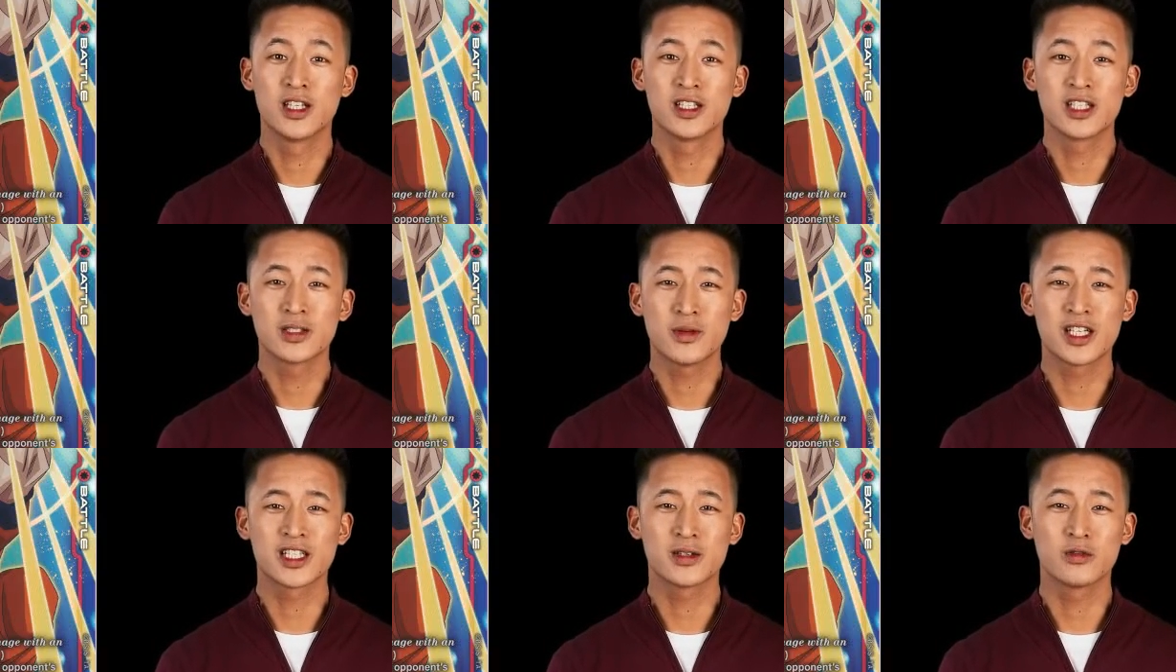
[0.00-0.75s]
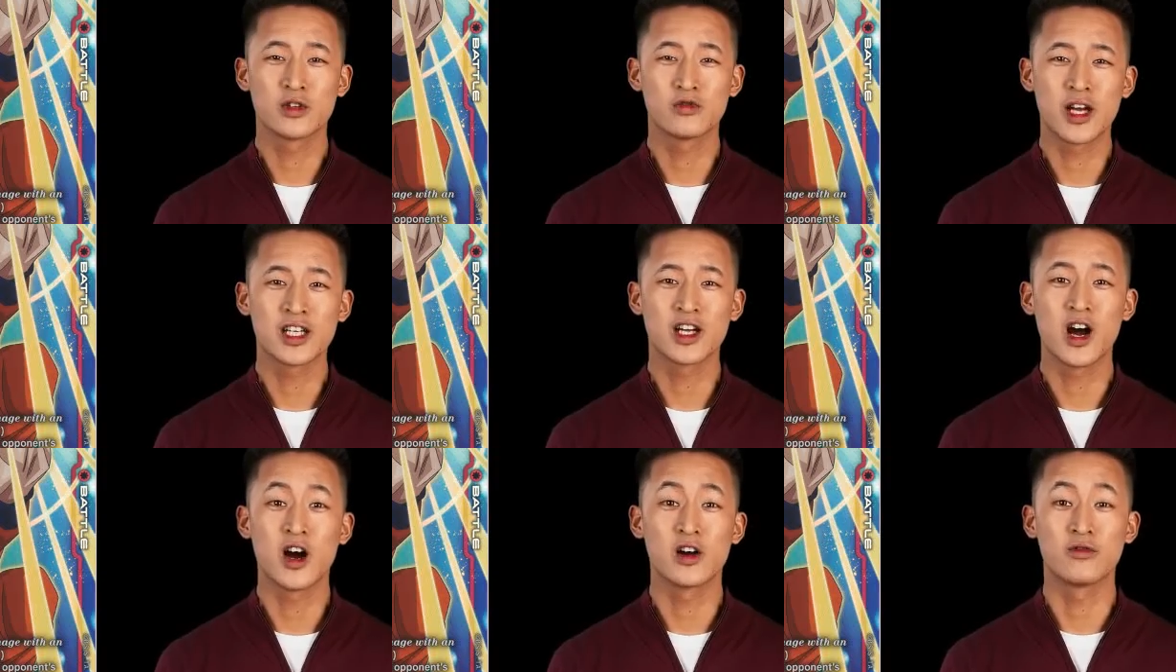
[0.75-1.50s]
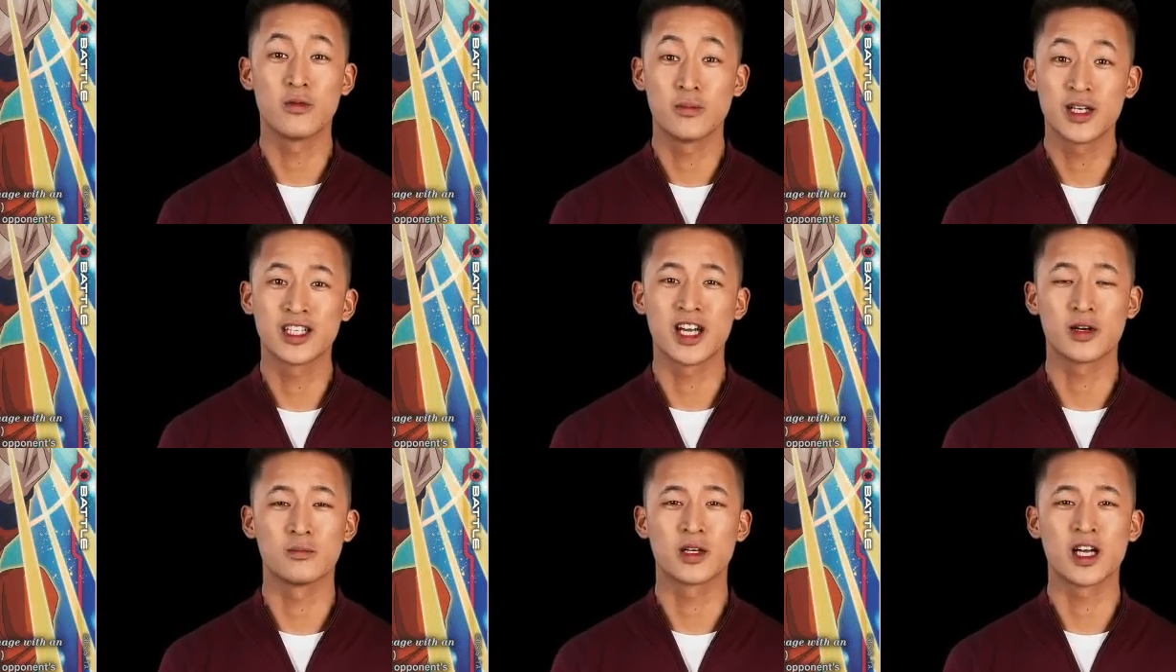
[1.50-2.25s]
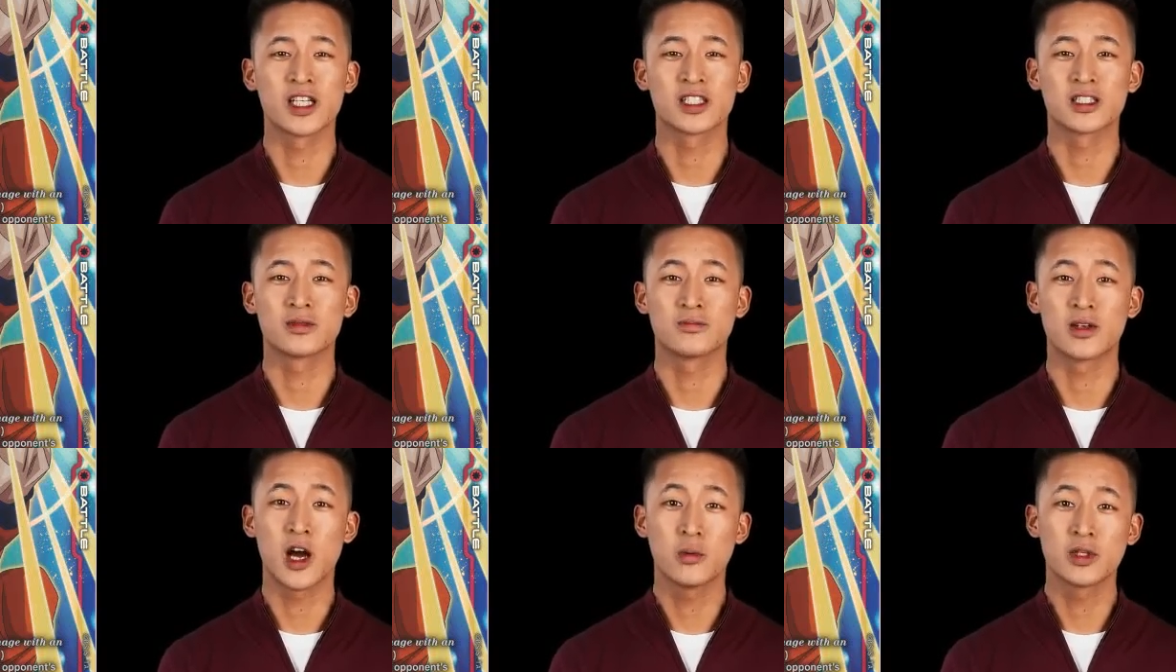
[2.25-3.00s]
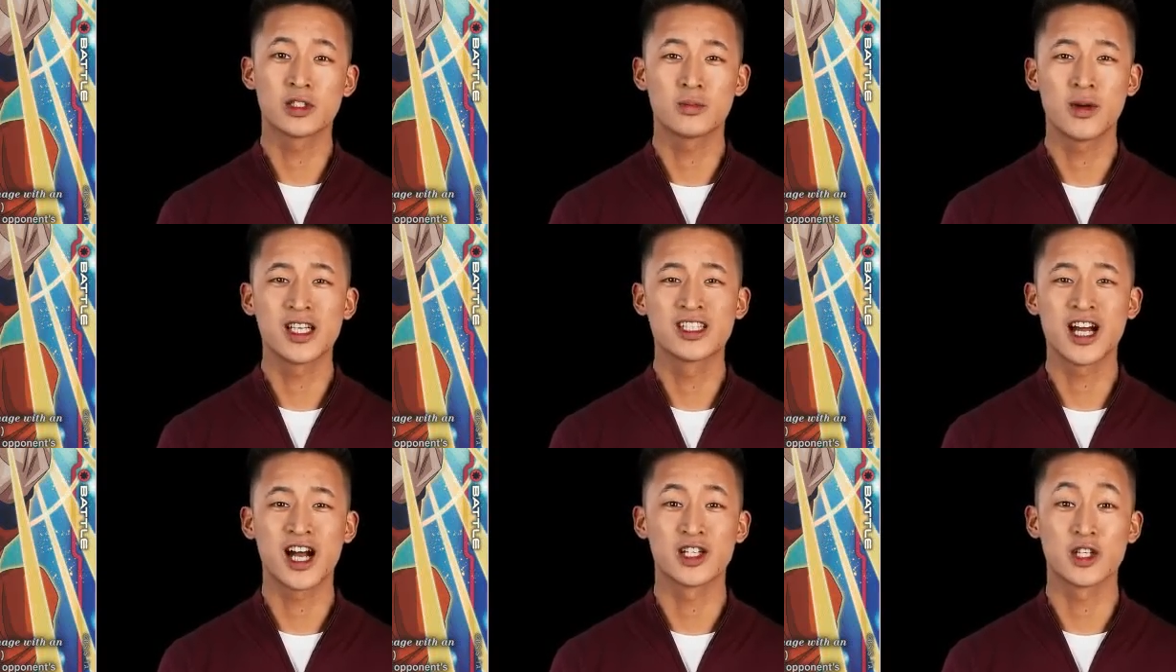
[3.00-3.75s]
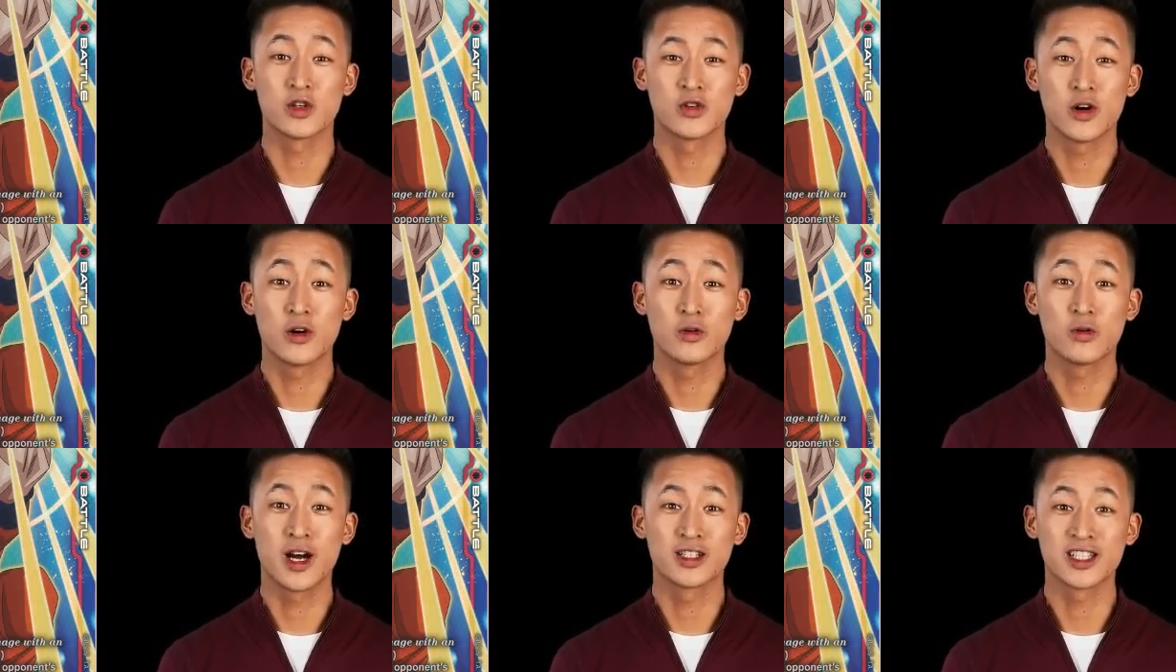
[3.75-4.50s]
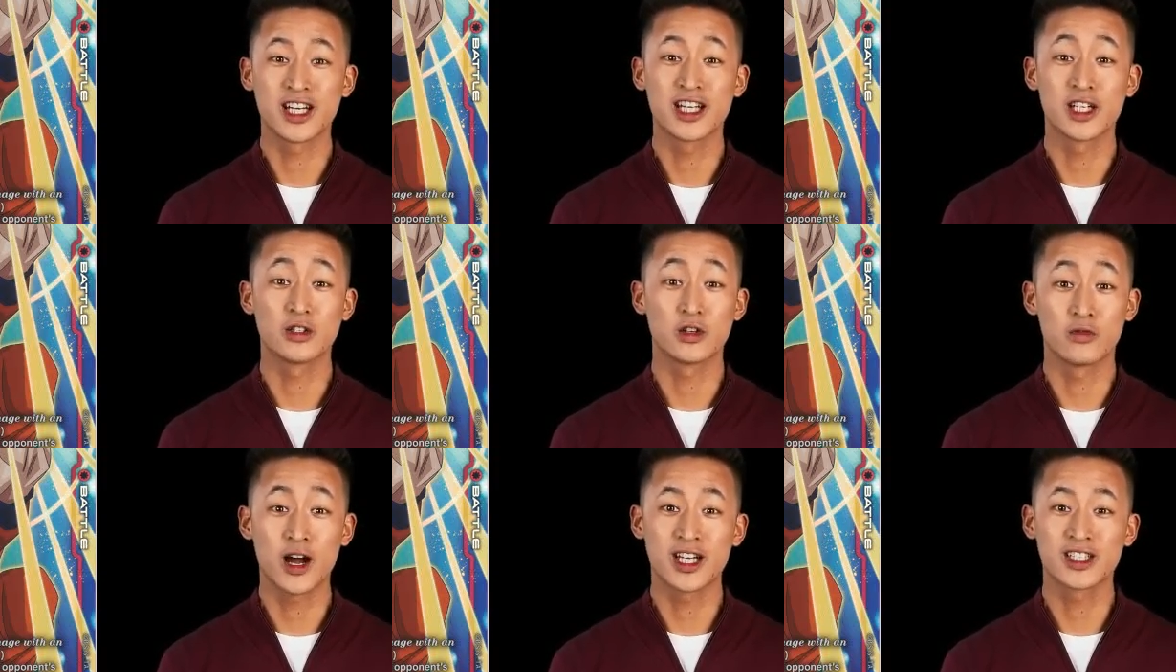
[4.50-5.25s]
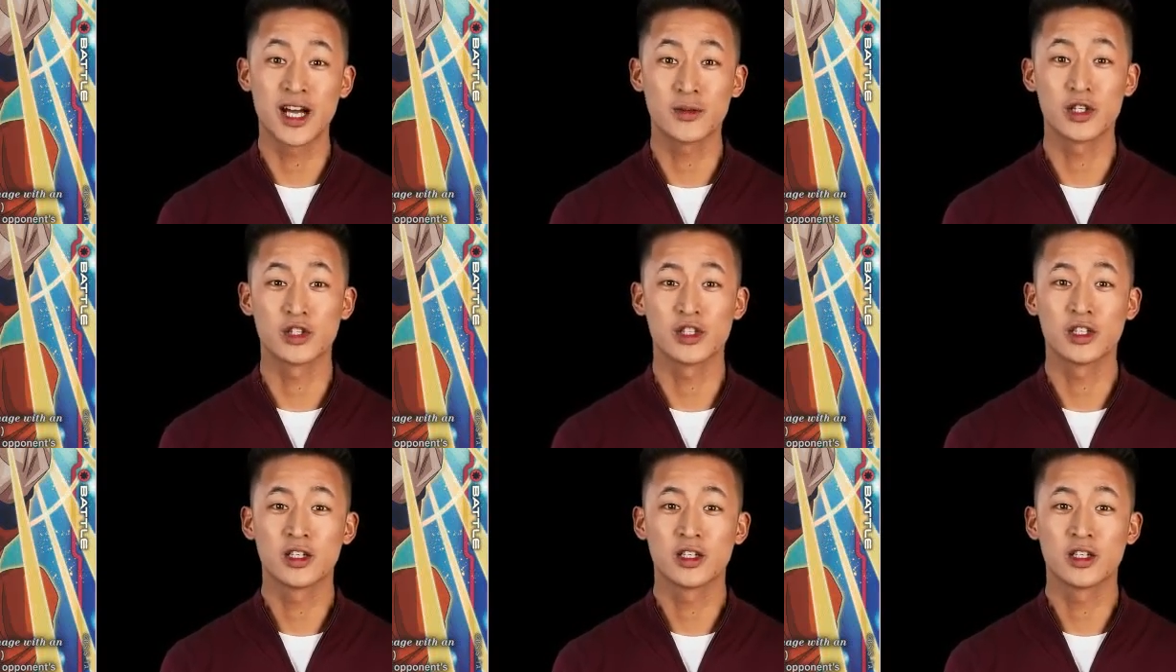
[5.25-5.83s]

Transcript: This makes him a great card for mid-game plays, helping to maintain control while dealing direct damage.